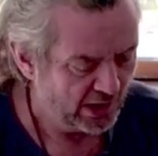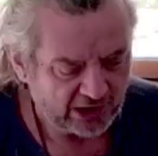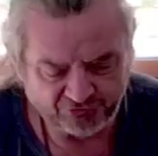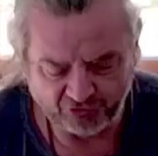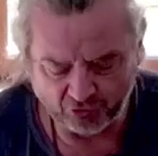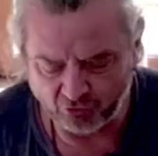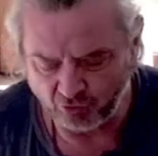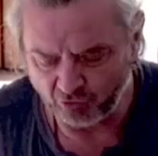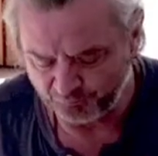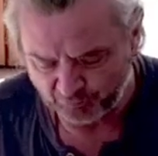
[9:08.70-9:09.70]
If
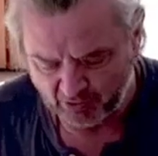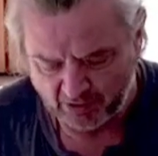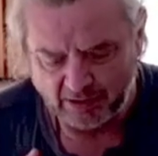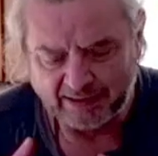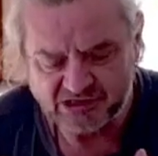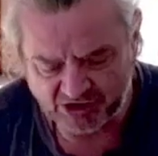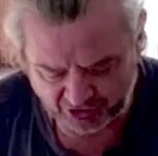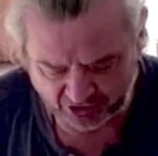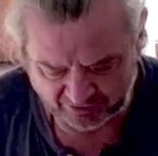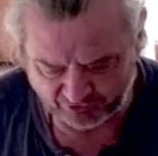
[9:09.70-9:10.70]
you're letting
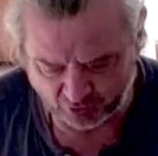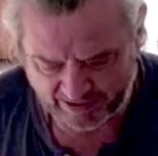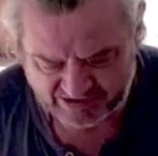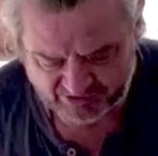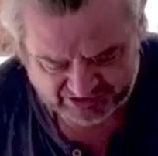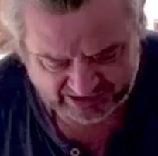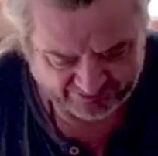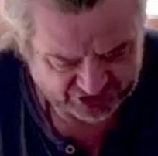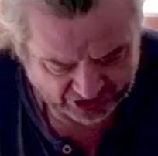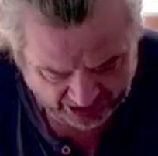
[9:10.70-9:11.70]
go of your weight at the
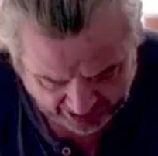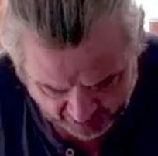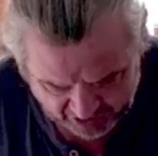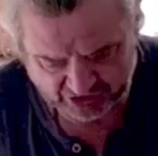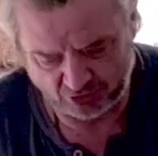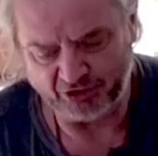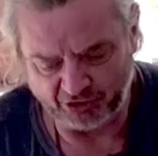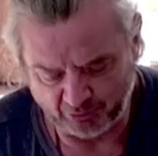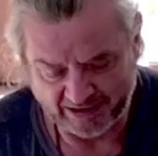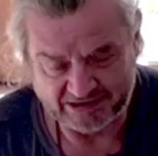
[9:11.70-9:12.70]
same time, because holding
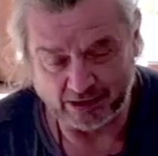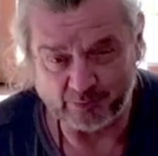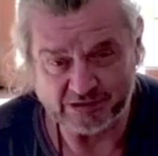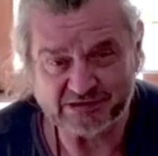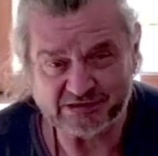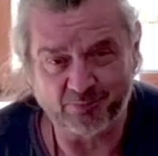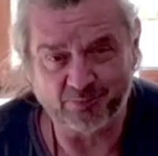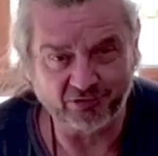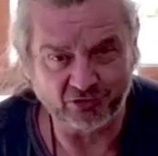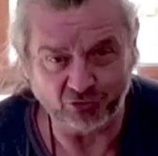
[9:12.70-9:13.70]
your weight up is
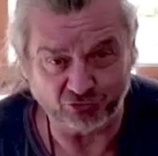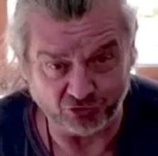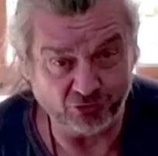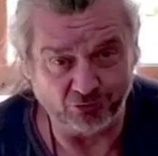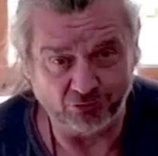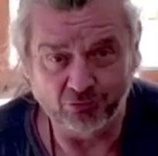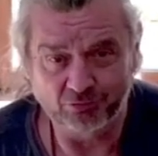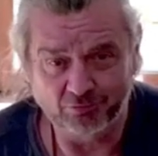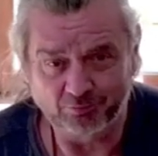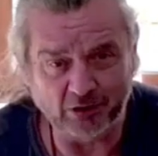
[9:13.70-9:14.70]
something that you do,
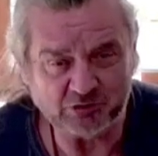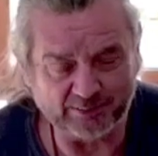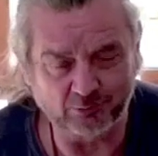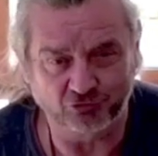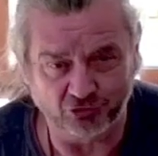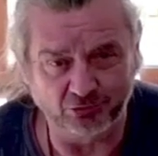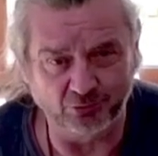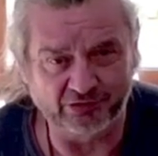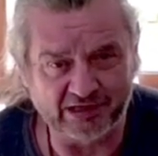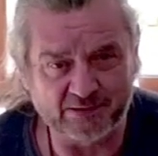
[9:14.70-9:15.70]
most people do
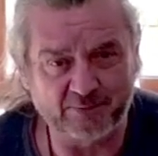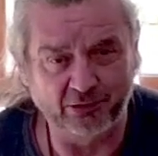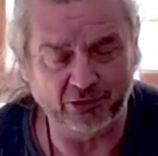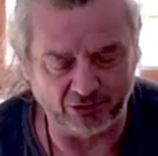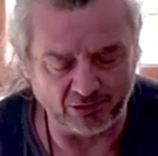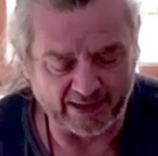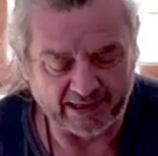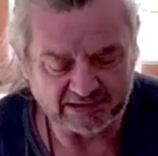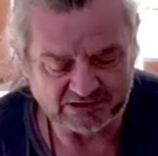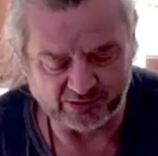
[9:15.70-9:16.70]
with their lower
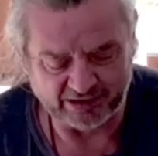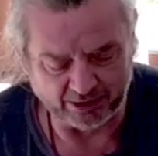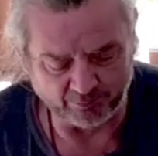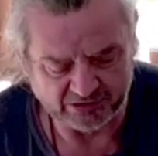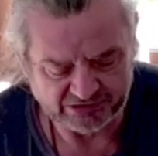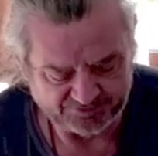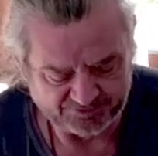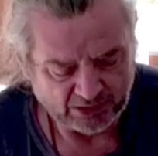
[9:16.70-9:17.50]
backs, with their lumbars.